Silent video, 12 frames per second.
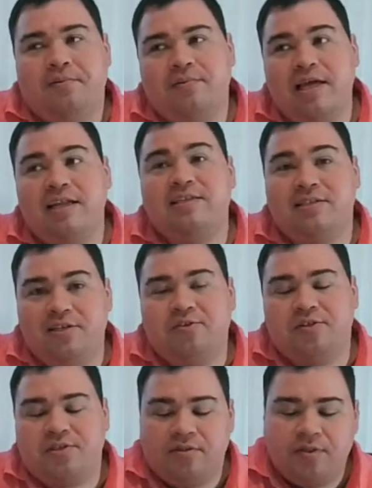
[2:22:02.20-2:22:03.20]
that is an
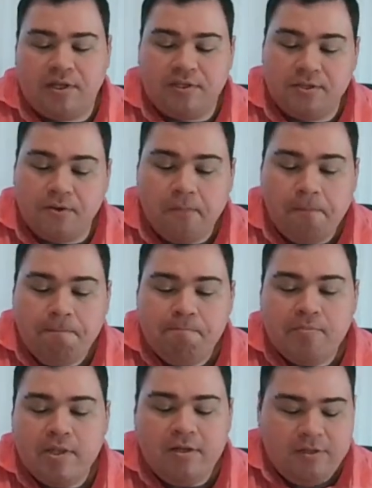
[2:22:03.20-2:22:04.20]
interesting thing. So,
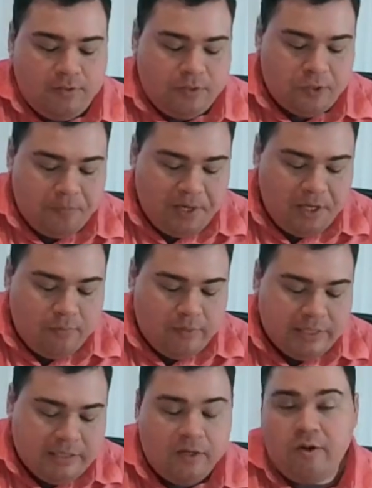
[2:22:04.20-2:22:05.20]
Turbinia
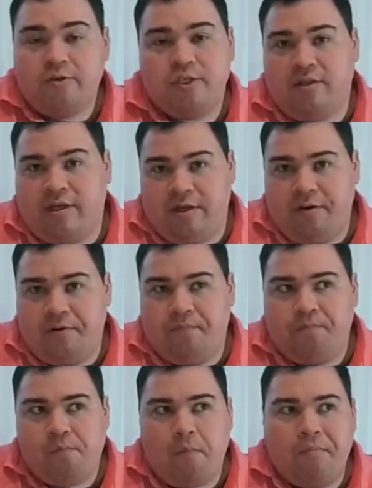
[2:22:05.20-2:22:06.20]
wasn't an ocean liner,
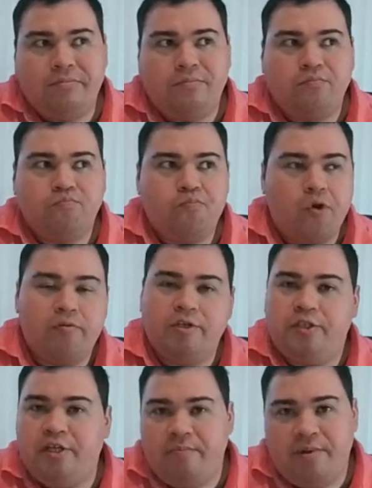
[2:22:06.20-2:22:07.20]
nor
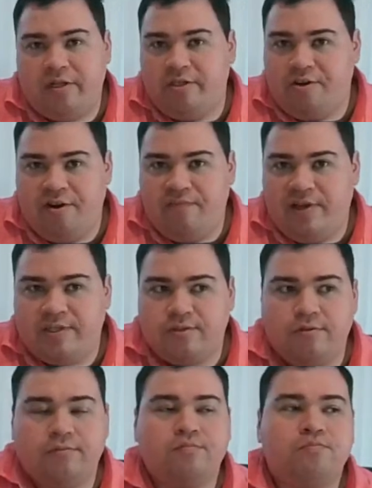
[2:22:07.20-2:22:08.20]
was she a military
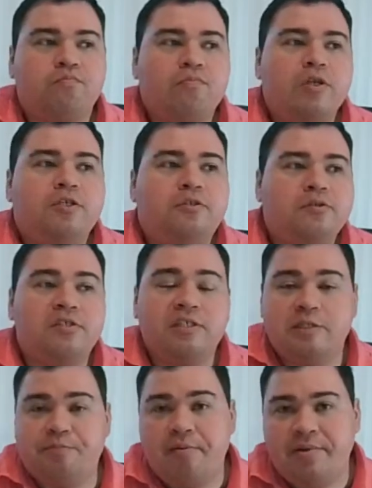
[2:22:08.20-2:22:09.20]
vessel. She was an
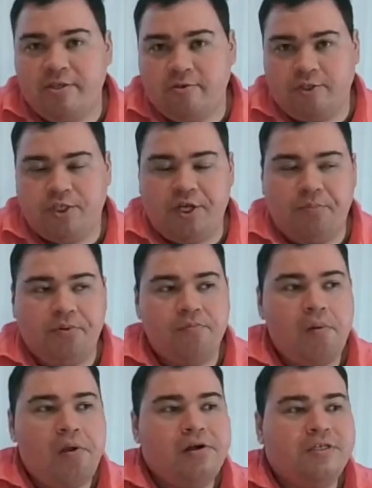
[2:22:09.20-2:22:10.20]
experimental ship.
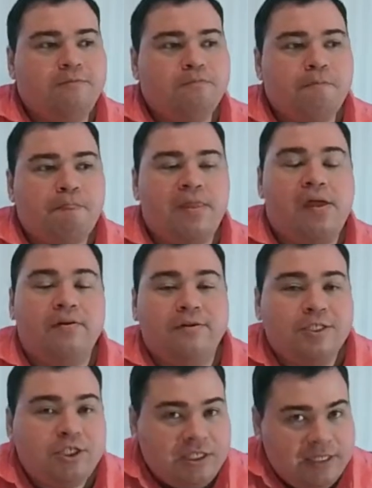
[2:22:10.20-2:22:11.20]

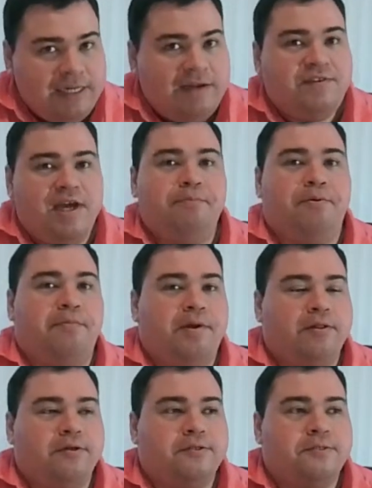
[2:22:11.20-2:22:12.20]
She did have 9
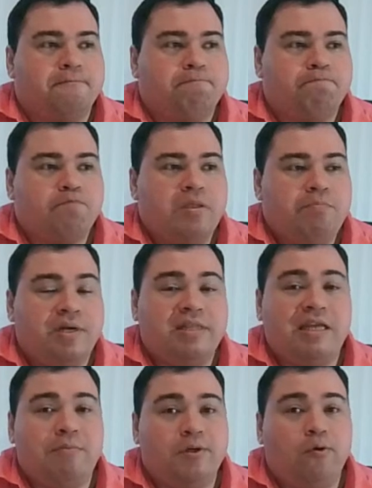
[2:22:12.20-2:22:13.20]
propellers,
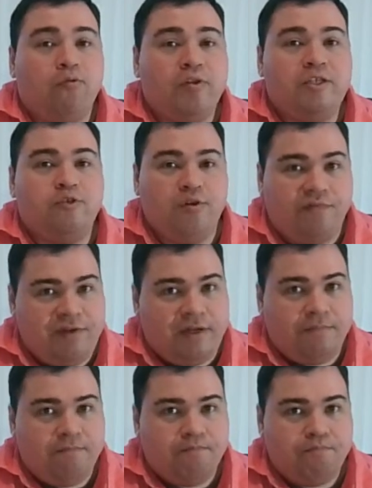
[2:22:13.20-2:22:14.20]
but they were only
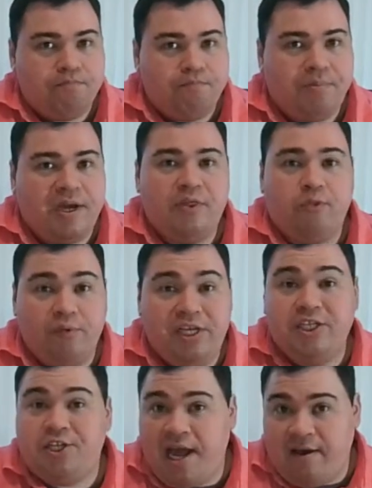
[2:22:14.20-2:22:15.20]
driven by
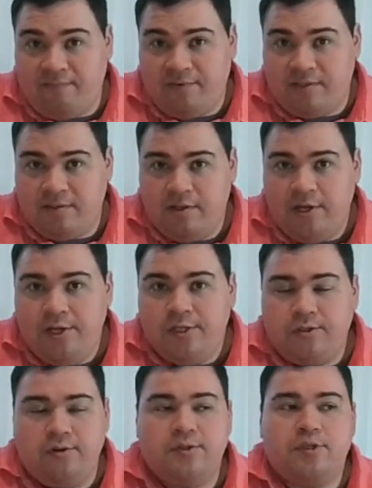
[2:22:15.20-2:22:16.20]
3 shafts.
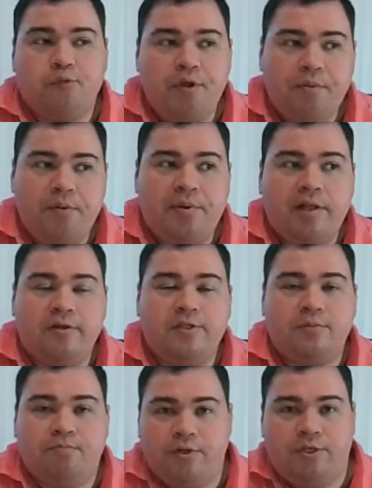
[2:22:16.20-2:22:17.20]
So it was 3
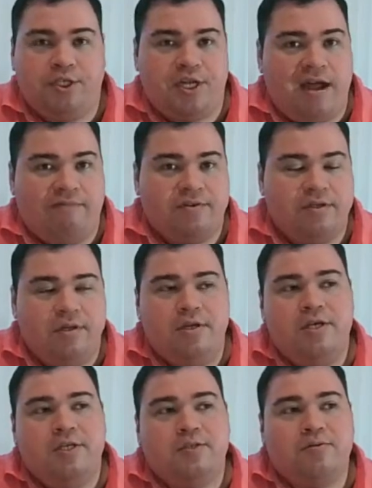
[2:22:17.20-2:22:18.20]
propellers per shaft.
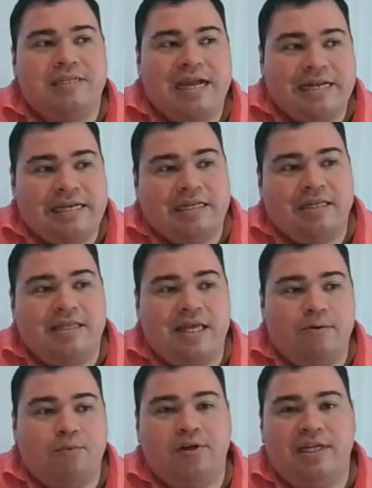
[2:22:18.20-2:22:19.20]
So technically
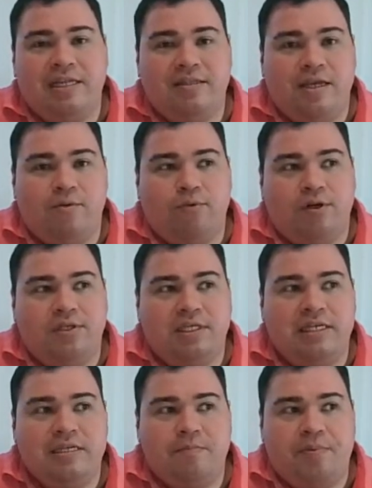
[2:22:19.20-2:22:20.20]
they
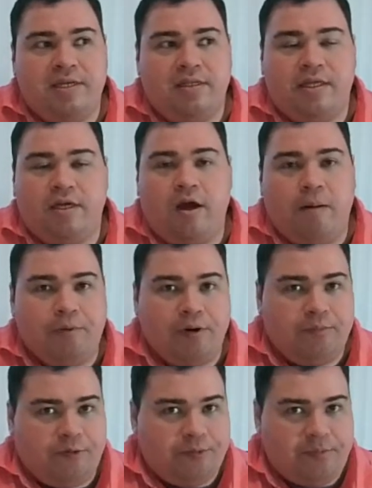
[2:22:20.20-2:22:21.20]
weren't independently
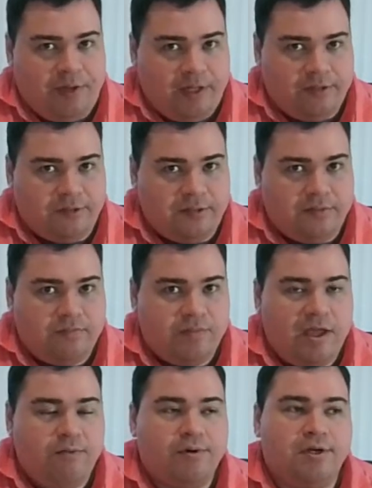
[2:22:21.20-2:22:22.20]
operable propellers.
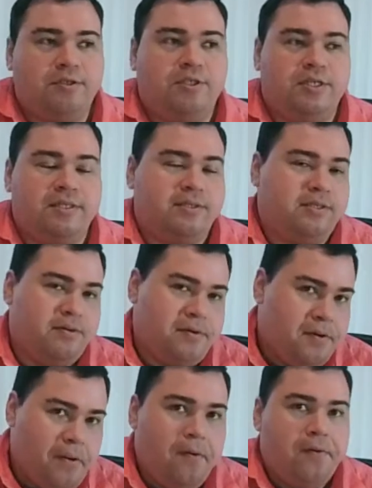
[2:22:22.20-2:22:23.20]
They were just,
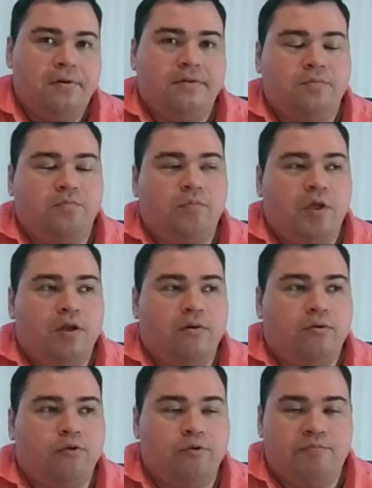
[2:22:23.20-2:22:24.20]

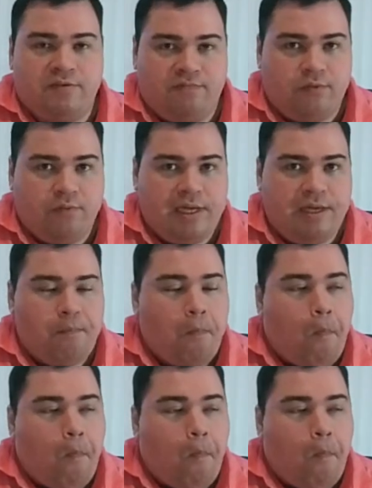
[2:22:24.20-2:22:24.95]
groups of 3.